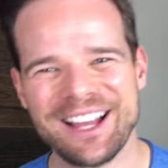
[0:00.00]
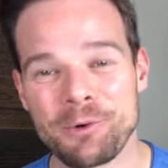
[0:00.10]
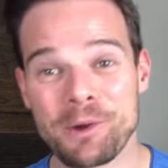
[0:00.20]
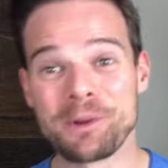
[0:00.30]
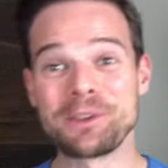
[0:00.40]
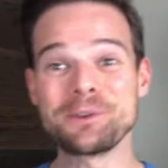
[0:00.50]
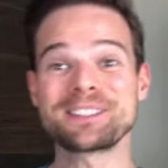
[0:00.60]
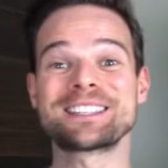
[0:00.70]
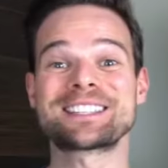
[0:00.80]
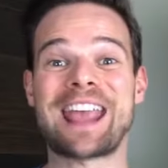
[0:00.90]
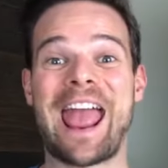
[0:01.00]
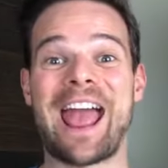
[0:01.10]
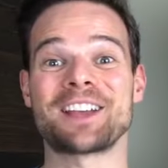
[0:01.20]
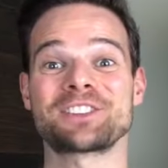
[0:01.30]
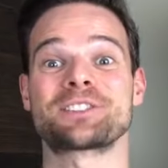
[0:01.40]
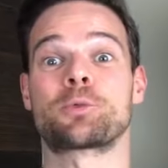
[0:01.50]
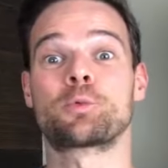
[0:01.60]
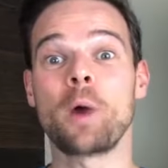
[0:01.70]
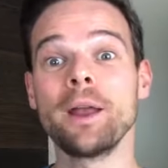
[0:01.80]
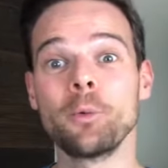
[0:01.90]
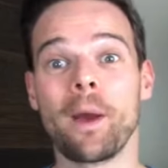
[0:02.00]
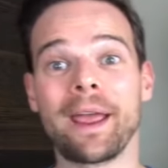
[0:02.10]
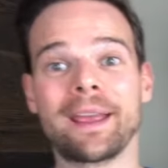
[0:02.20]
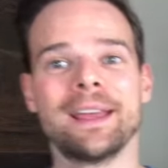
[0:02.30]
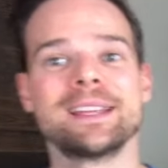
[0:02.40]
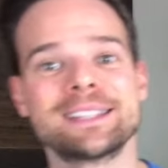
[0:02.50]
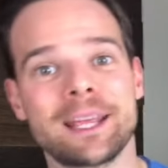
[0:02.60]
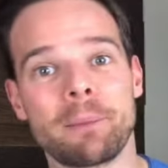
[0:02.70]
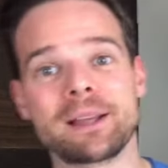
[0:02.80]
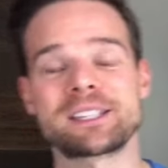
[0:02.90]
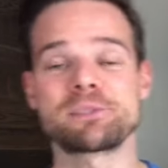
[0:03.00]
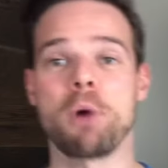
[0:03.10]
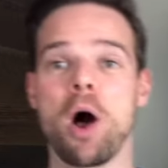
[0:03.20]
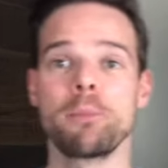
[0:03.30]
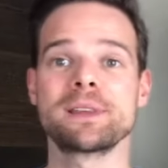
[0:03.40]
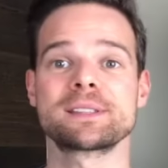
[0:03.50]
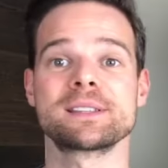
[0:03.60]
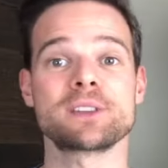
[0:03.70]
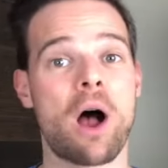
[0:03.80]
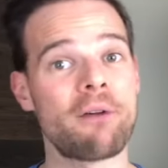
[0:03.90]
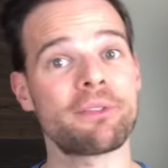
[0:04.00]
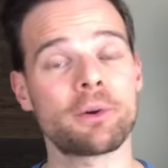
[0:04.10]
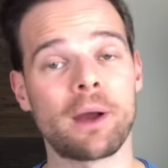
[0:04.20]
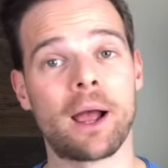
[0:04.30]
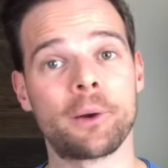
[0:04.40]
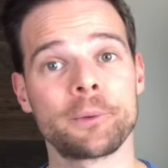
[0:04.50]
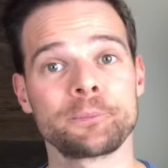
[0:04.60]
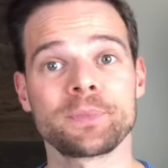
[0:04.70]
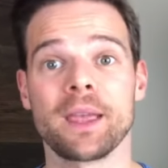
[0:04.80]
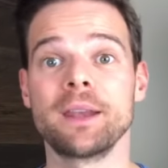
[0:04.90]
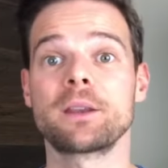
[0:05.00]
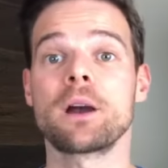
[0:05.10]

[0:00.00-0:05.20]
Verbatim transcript: We would use this cash as a runway to get my small business off the ground and